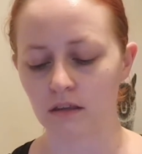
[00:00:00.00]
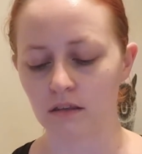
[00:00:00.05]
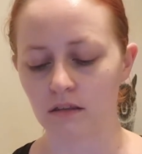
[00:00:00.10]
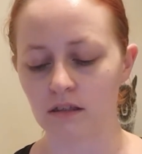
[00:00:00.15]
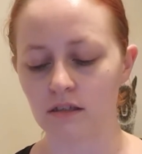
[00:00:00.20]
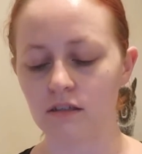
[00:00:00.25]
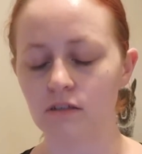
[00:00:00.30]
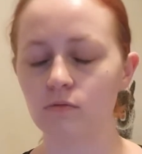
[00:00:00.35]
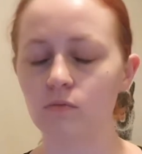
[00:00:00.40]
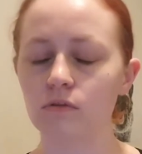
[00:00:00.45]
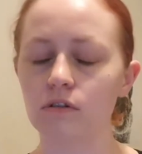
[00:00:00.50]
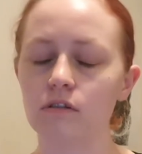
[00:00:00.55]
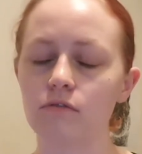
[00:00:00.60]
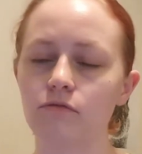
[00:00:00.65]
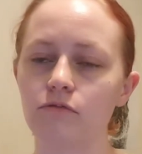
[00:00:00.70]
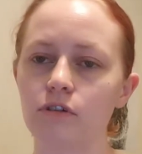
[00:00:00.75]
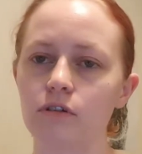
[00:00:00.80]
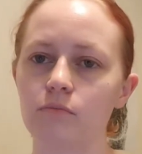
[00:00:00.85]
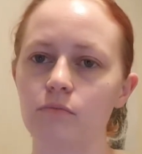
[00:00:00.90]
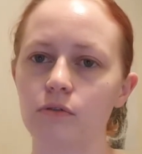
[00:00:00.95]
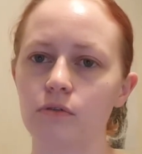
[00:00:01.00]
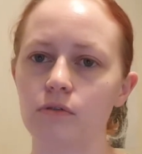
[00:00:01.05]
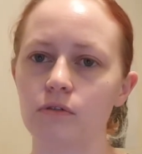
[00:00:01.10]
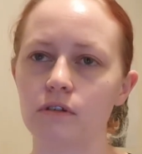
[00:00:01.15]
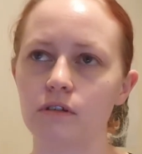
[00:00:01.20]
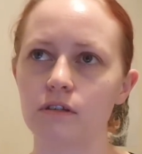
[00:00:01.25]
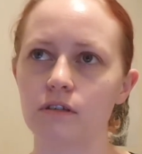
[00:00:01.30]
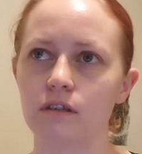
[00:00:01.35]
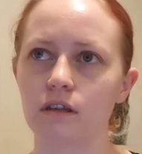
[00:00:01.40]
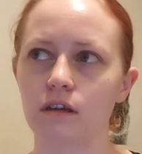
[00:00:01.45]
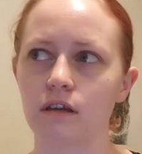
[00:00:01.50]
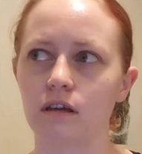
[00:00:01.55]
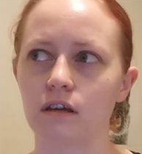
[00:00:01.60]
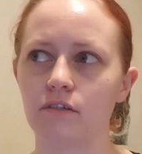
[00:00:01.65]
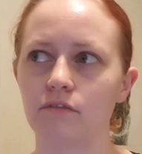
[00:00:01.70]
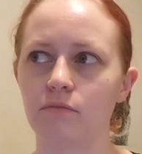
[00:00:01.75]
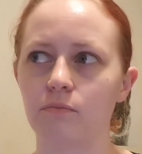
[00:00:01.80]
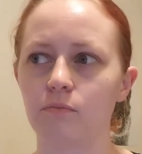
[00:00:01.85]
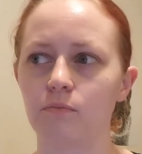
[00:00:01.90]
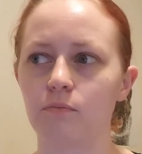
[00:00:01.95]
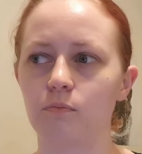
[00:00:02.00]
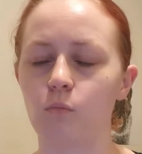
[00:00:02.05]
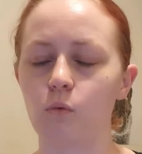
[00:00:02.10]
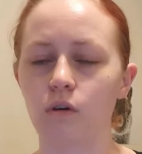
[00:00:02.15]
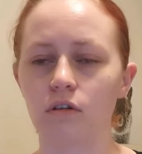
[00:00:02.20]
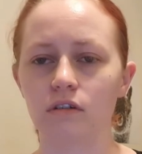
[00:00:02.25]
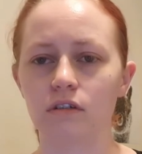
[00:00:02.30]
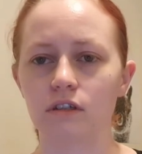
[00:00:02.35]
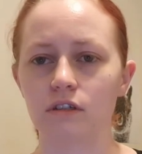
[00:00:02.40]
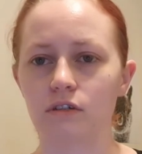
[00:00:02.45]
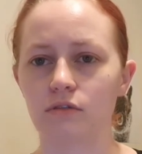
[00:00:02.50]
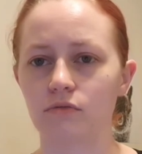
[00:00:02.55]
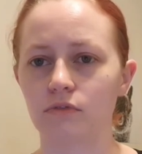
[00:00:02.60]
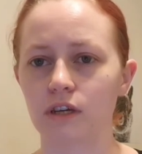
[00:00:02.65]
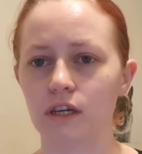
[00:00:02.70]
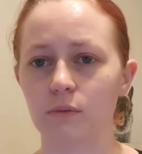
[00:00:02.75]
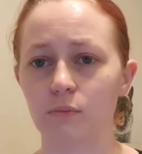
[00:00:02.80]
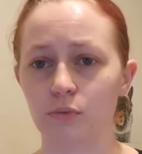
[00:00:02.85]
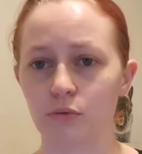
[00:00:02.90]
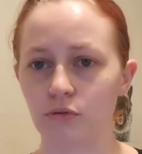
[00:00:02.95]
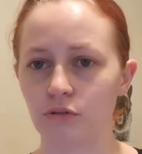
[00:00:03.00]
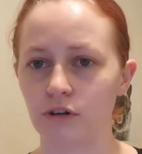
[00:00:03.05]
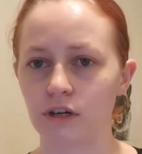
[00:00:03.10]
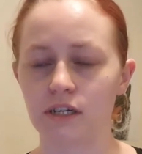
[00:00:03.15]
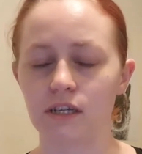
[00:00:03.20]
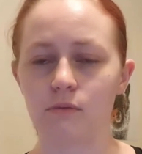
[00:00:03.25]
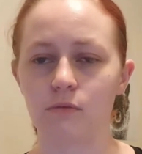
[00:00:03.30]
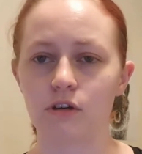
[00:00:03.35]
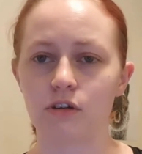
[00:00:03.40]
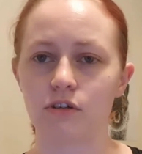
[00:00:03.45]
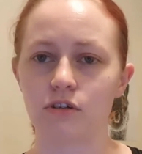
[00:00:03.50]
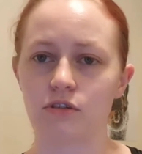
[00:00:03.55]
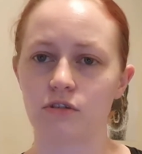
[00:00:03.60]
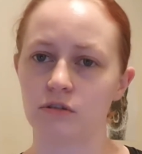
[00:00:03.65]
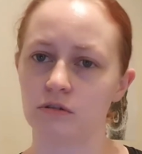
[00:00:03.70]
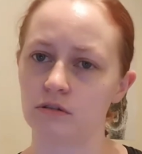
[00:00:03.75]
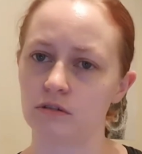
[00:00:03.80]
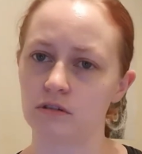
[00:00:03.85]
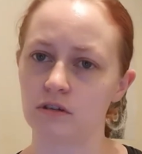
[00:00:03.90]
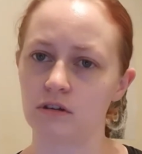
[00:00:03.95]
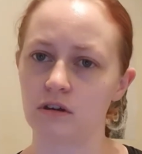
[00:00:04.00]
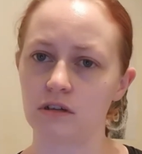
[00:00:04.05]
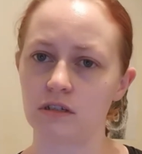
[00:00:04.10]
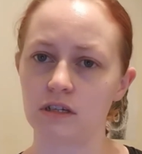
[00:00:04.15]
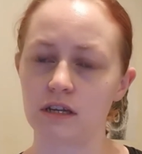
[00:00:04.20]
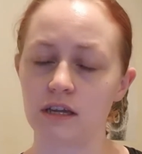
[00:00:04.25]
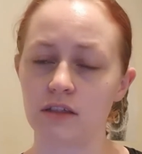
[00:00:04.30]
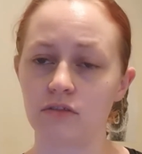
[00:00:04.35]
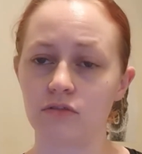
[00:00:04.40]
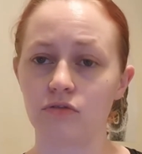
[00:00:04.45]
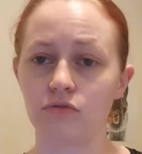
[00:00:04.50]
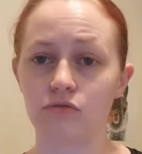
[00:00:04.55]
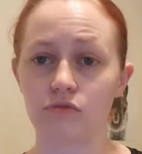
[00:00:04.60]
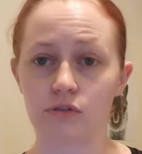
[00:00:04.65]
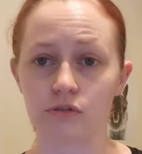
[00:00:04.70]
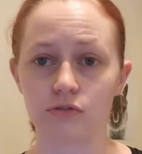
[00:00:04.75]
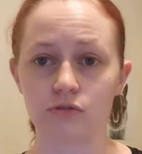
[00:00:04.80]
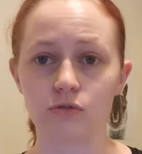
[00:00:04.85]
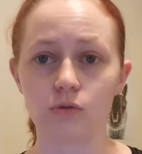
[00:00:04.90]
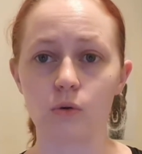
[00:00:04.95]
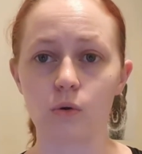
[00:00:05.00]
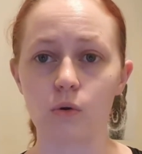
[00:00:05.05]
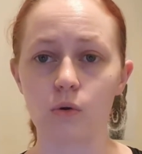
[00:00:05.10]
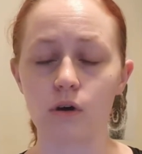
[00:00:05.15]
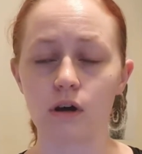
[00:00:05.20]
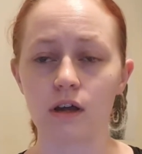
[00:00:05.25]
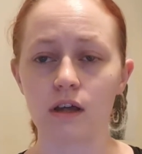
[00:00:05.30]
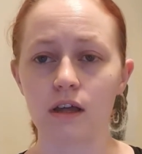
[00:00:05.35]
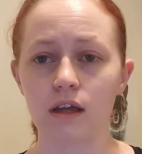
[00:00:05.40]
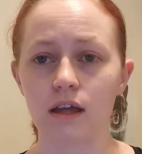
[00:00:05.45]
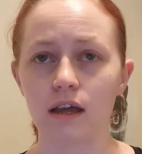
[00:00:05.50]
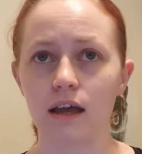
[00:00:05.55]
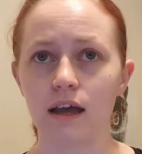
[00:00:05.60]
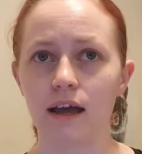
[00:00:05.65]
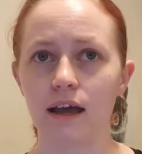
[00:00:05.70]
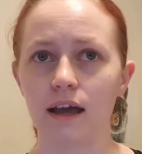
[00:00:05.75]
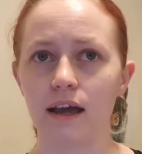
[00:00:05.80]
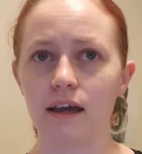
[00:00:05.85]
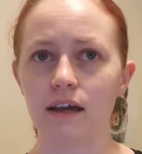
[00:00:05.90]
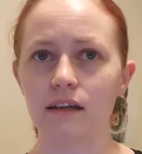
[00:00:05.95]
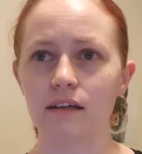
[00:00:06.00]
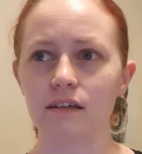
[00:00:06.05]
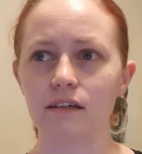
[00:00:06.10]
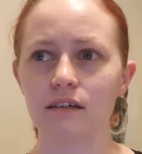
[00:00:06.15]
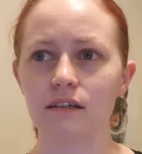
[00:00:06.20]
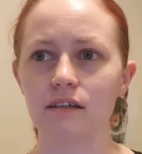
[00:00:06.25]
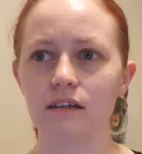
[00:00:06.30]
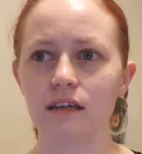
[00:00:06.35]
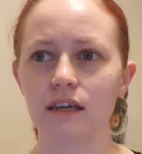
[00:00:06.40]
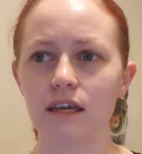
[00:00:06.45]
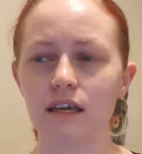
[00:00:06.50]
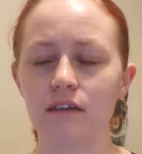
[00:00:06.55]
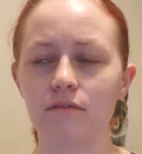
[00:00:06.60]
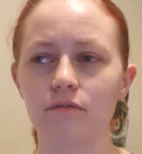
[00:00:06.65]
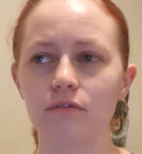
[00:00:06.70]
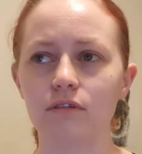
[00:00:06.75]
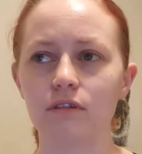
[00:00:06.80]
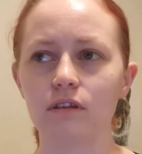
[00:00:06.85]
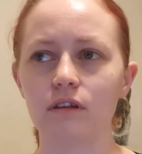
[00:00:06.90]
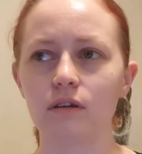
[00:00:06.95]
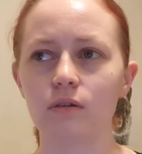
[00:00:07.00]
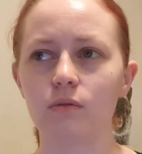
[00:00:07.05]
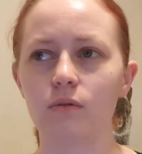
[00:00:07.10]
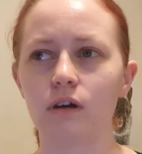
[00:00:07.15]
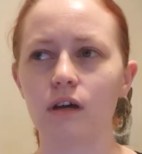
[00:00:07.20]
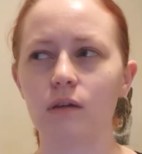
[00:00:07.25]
This is one of the few books that I've wanted to read pretty much as soon as I got it in through the door. And even though